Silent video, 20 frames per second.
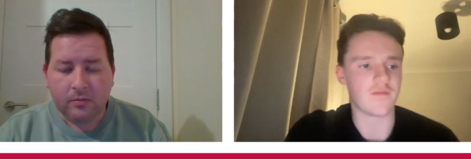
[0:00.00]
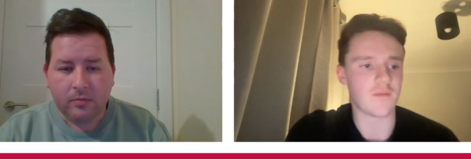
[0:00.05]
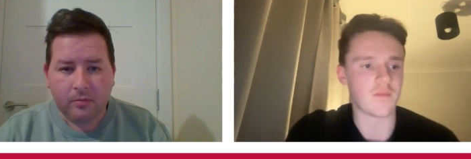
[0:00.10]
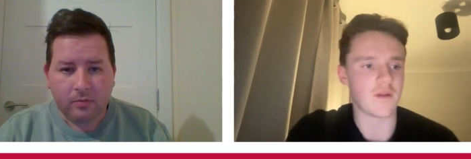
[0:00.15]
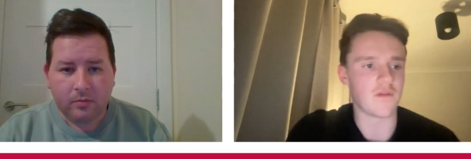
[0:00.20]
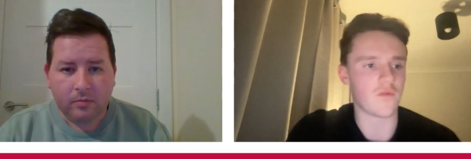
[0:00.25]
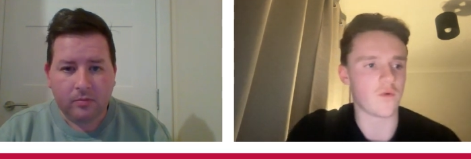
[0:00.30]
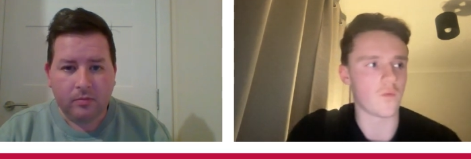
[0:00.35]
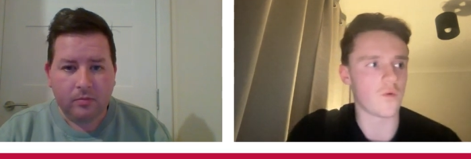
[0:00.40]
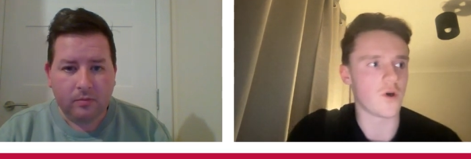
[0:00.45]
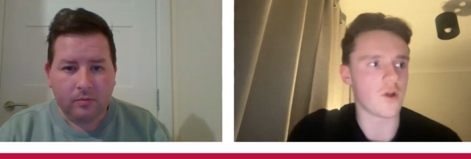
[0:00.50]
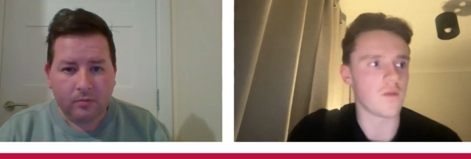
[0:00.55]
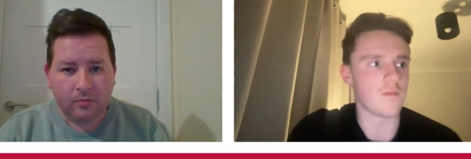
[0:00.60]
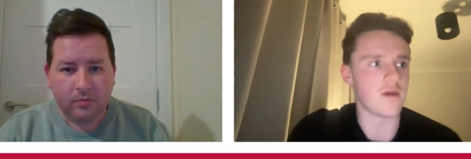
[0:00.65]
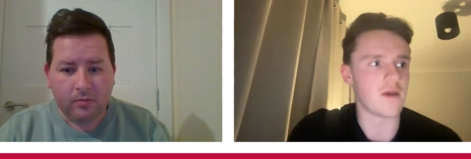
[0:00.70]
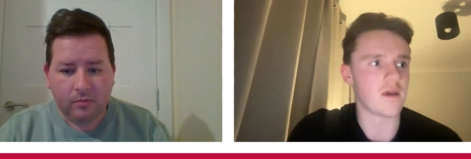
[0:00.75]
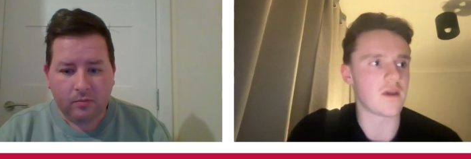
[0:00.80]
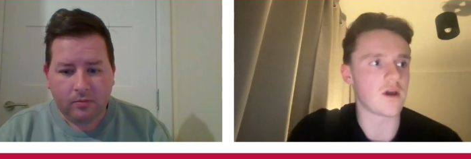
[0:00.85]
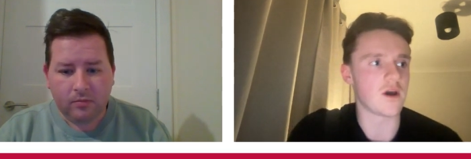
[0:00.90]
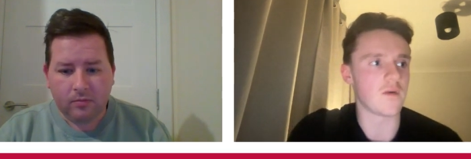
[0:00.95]
Speaker 1: I mean if we're wanting
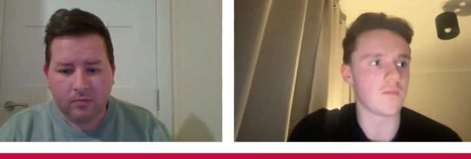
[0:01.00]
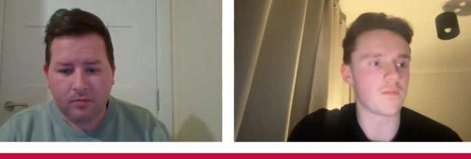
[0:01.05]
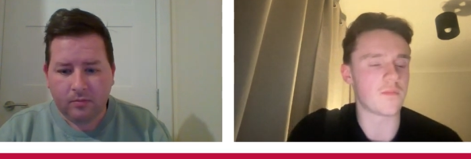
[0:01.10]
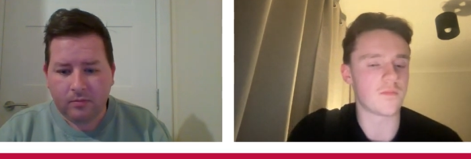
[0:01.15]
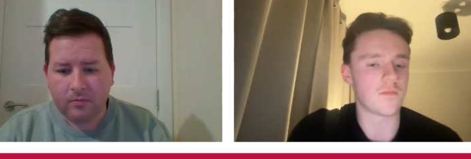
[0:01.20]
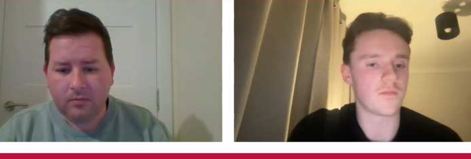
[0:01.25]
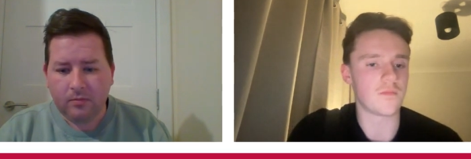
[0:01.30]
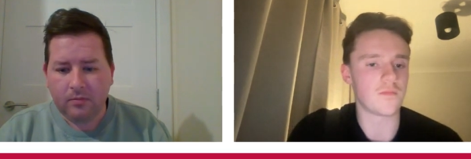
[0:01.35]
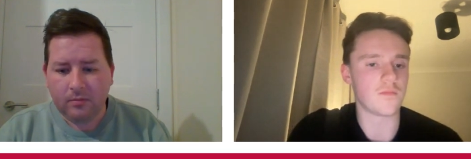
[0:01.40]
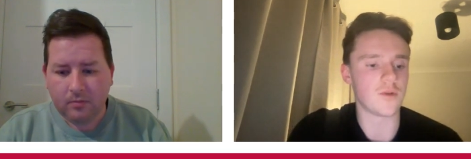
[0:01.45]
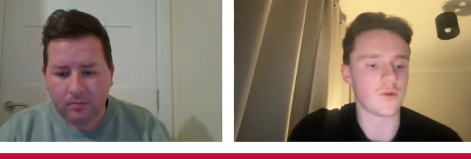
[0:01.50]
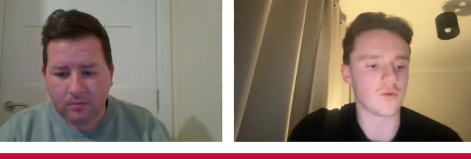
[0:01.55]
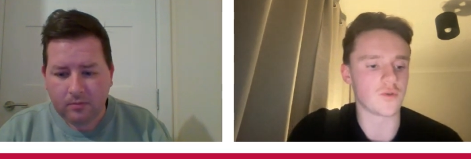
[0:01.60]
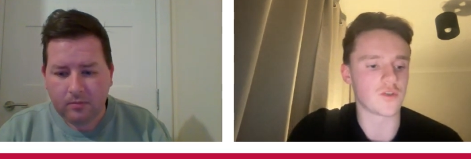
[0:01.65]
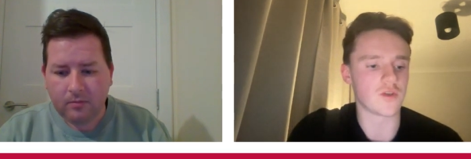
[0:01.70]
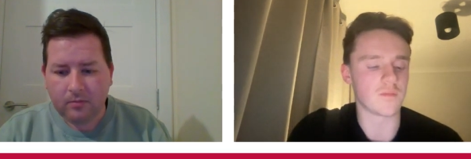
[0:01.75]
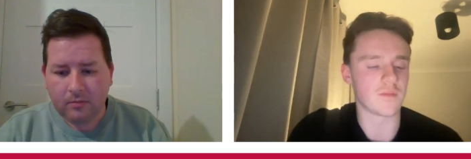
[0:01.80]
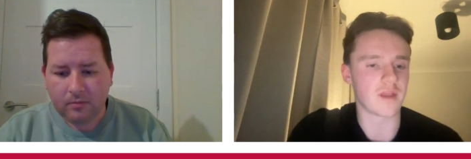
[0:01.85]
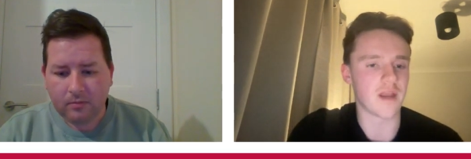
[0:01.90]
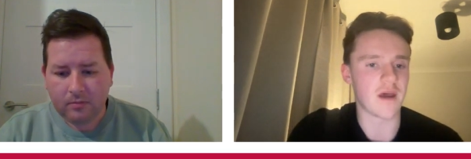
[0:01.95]
to make up you know
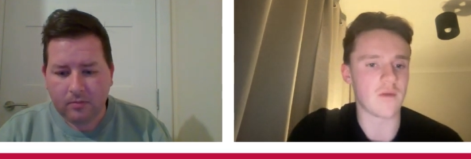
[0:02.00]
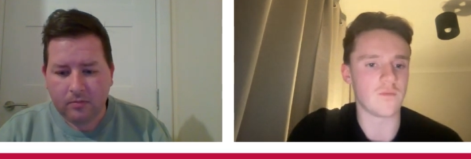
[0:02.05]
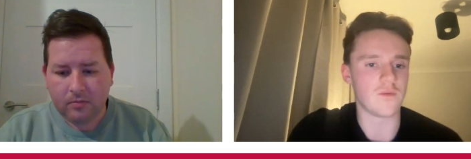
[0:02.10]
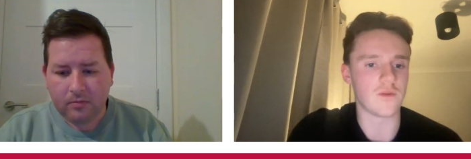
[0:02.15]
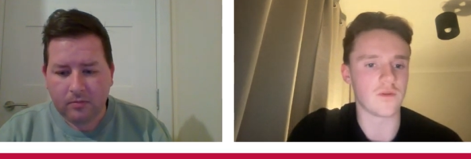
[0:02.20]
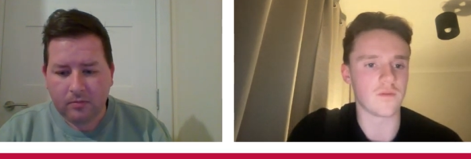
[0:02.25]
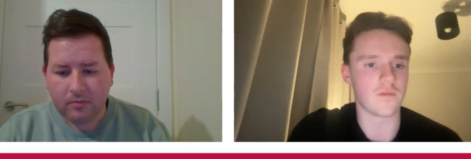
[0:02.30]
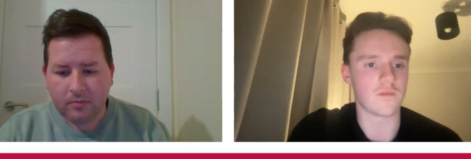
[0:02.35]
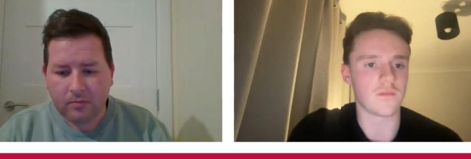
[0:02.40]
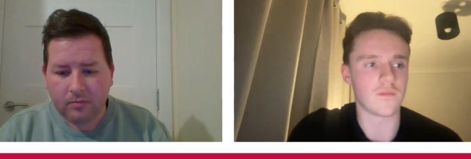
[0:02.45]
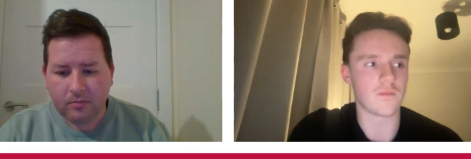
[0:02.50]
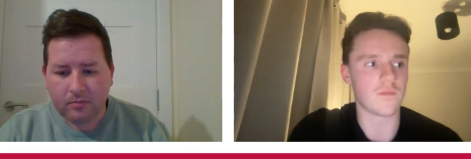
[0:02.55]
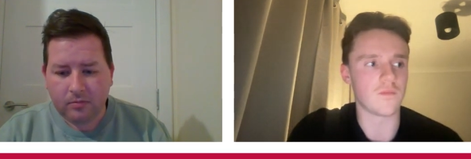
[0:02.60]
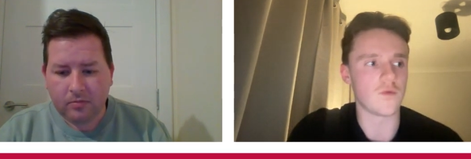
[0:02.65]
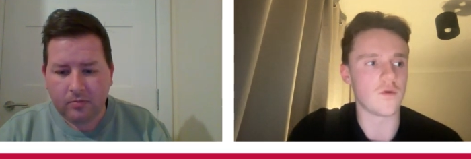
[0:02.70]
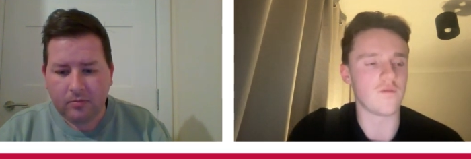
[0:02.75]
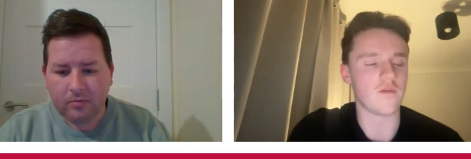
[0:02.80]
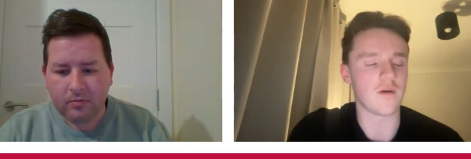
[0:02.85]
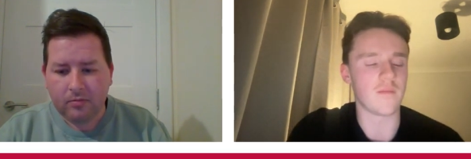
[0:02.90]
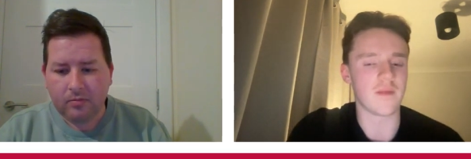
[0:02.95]
some ground on
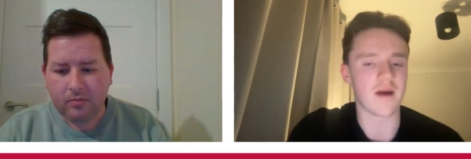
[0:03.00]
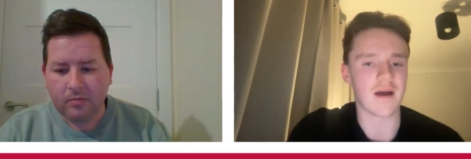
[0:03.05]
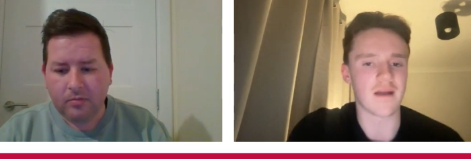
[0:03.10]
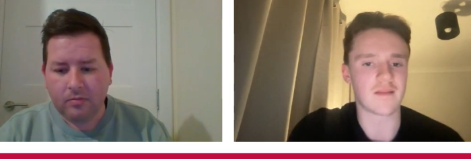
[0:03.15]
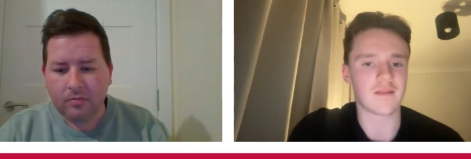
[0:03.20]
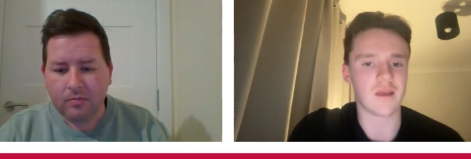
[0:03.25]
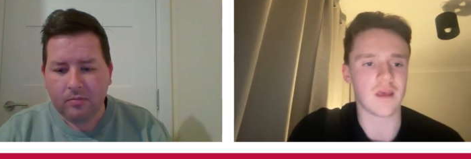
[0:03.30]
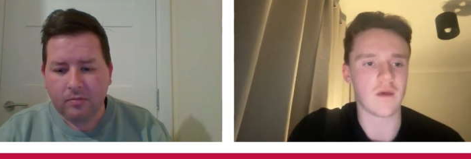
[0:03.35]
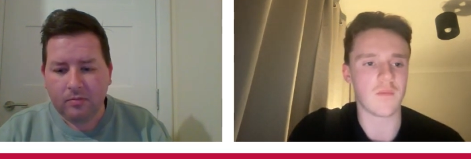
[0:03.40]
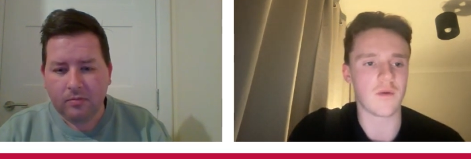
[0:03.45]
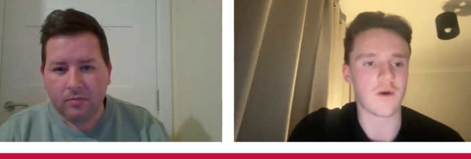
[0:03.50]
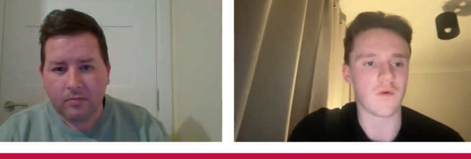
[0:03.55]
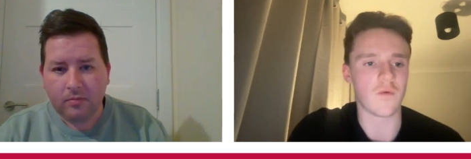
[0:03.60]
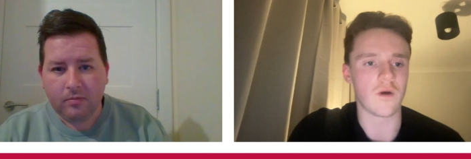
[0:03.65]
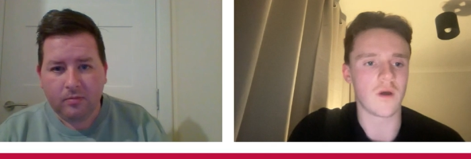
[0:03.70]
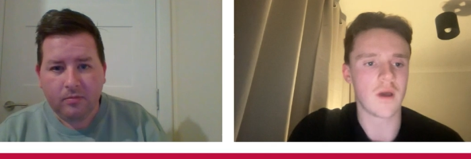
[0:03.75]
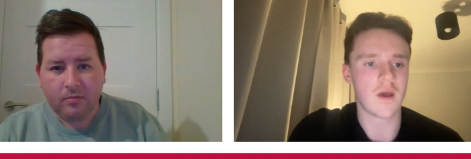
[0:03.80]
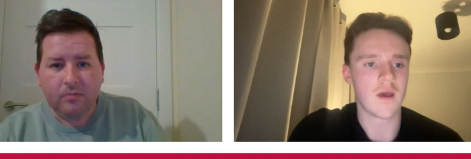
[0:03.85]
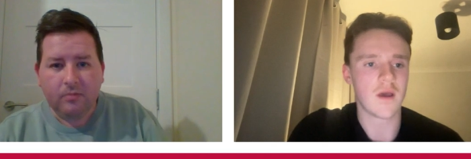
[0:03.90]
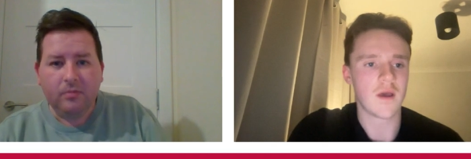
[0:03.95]
move up that table,